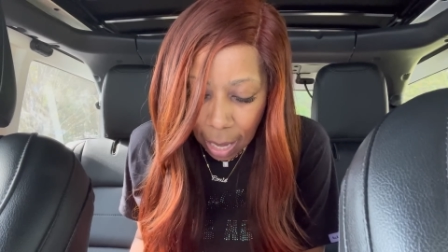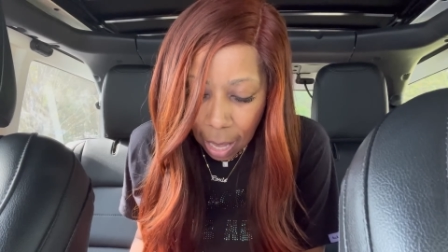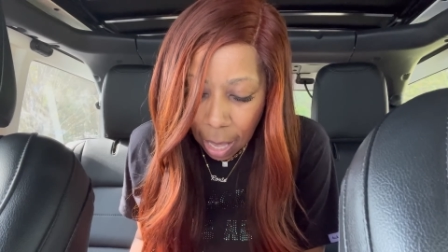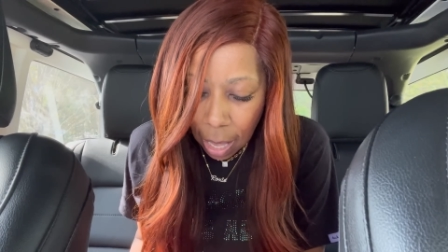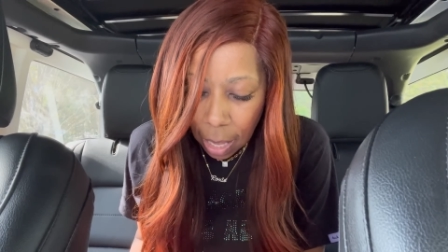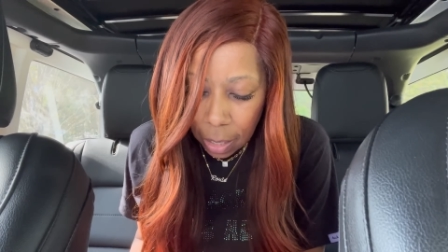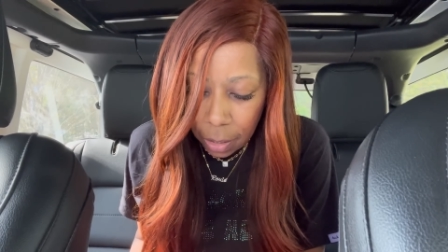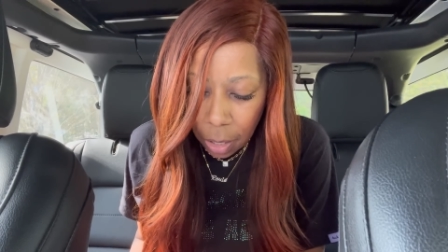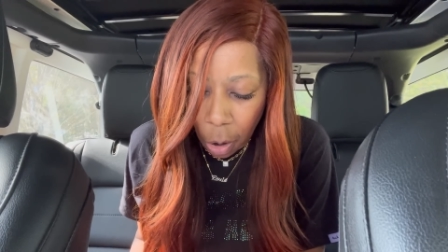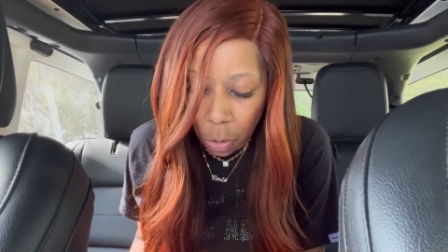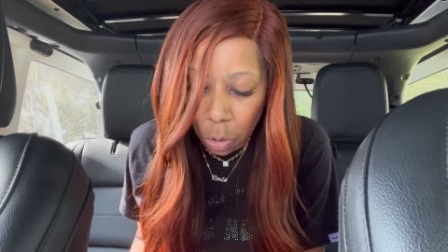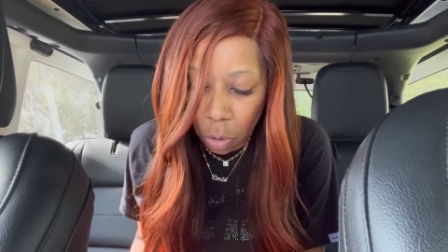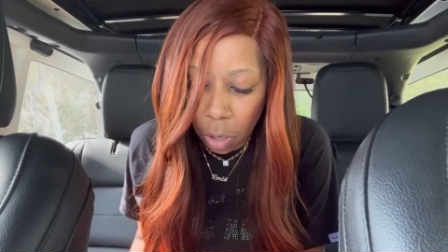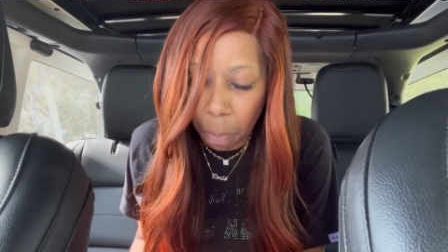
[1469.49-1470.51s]
uh,
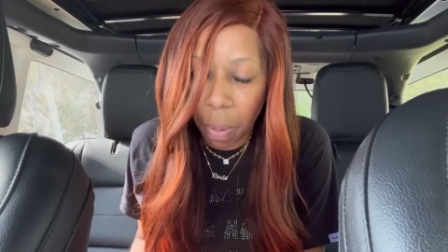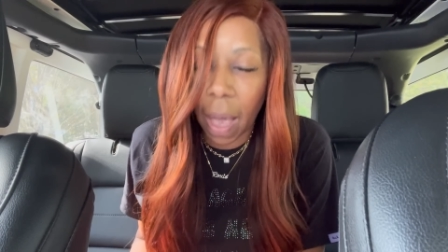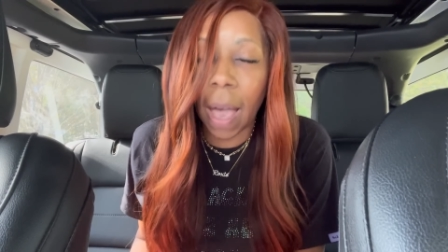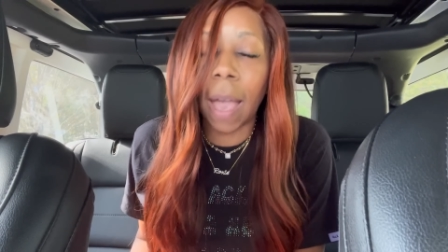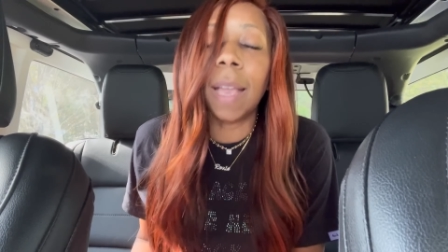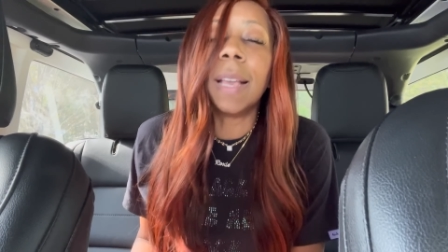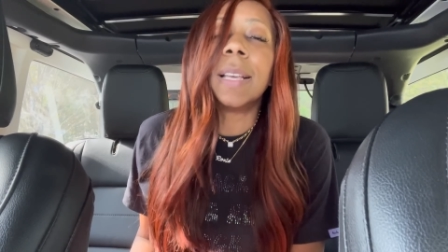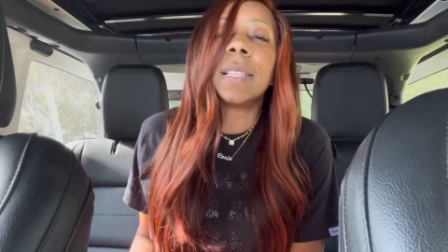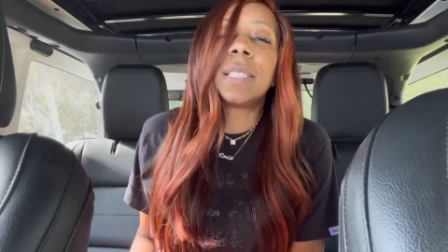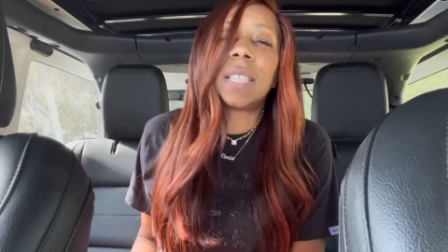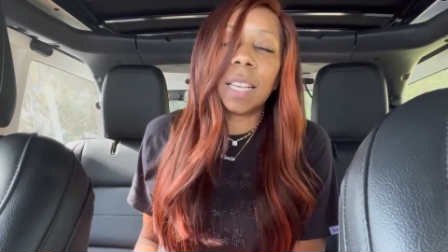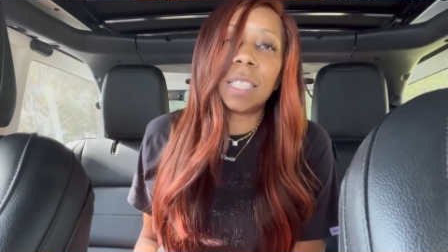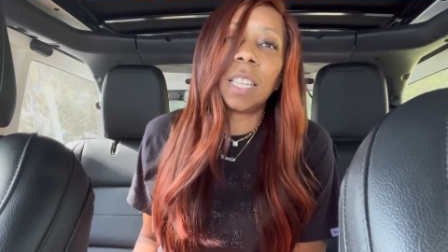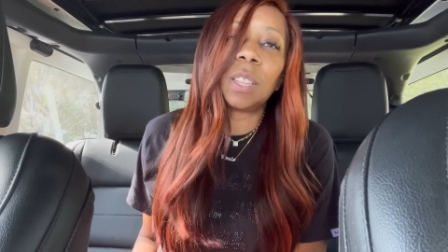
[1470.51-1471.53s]
no, you can pay
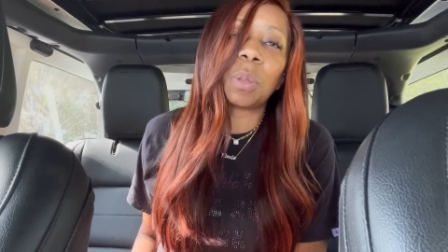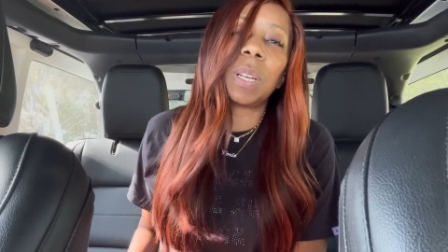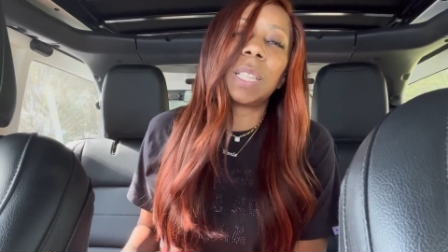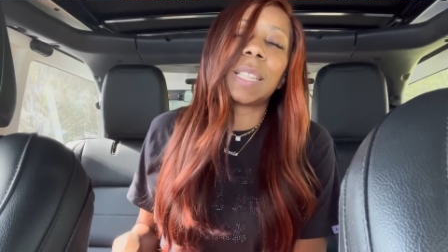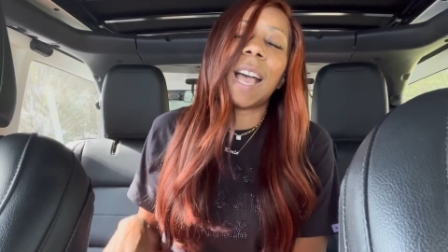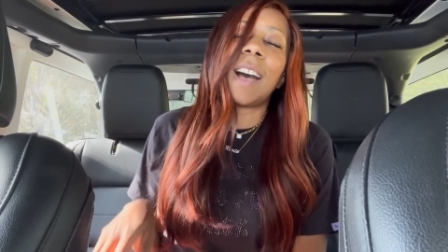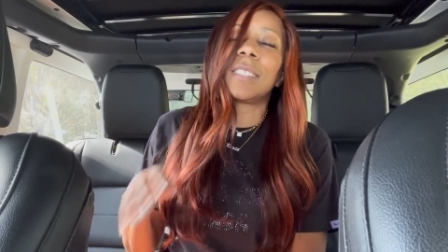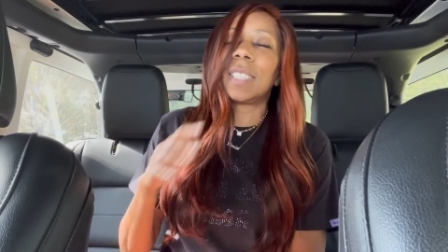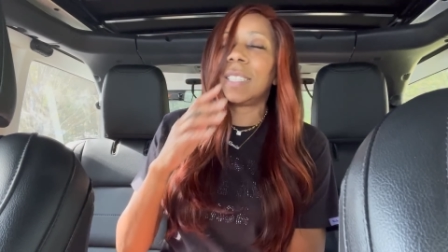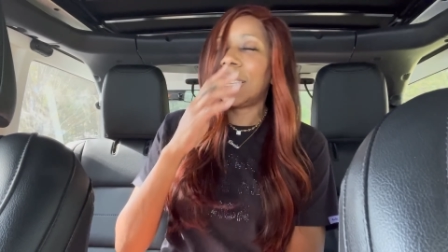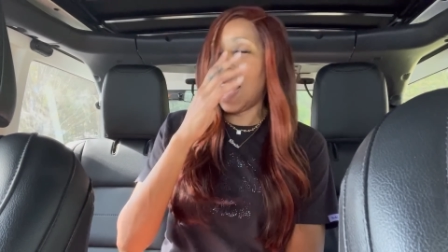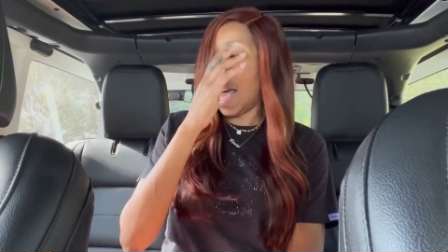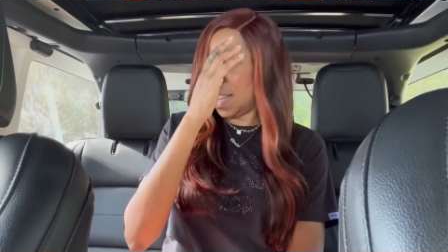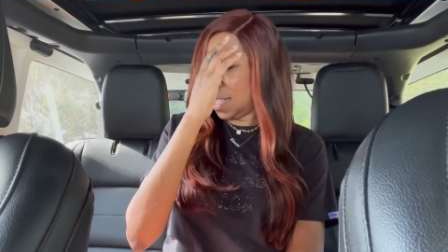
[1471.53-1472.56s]

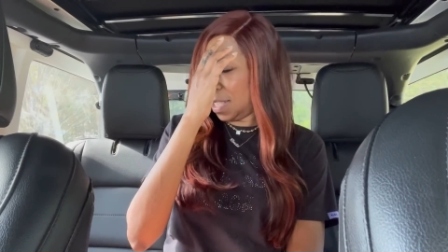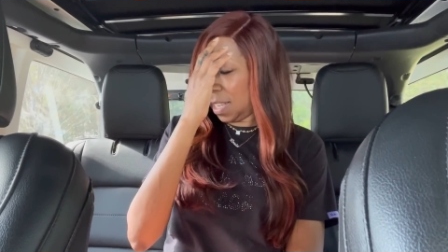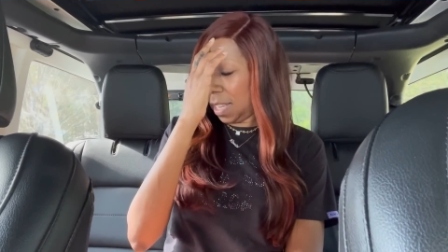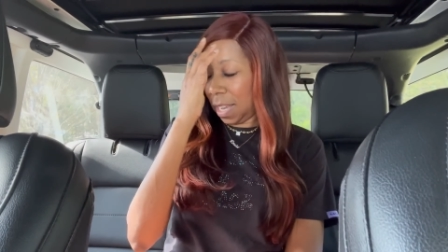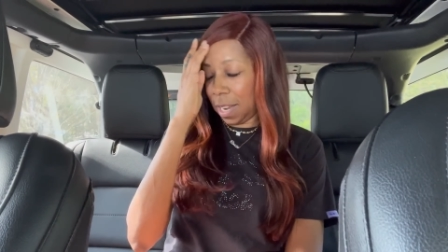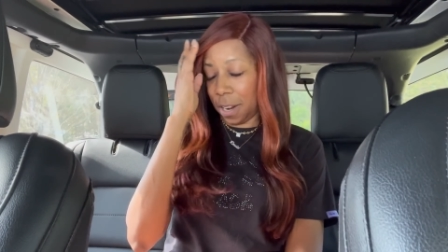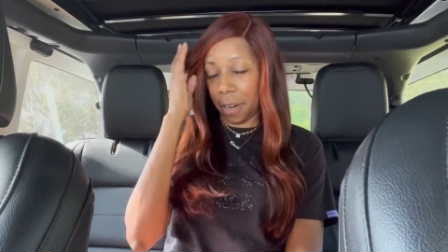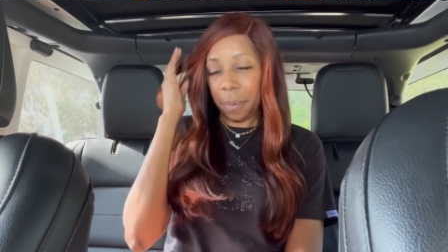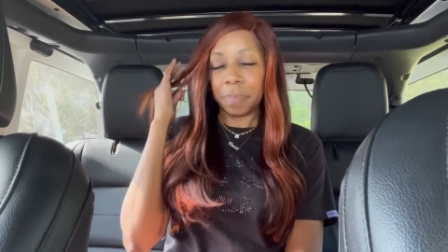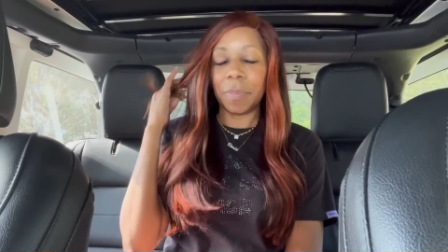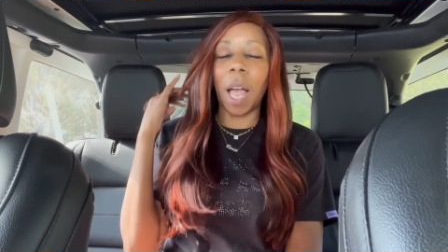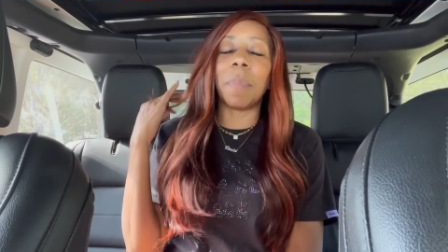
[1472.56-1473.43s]
$63,000 a year.